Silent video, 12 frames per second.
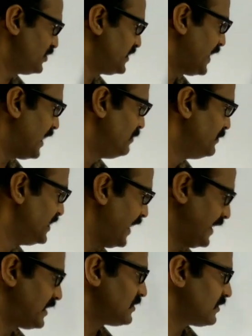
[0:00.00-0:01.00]
So it
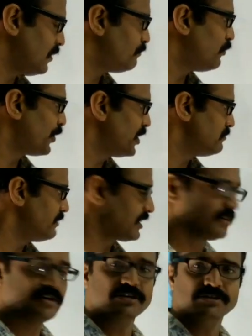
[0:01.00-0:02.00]
eliminates the foreign
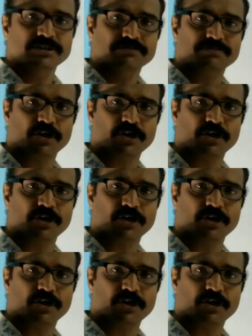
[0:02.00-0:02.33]
matter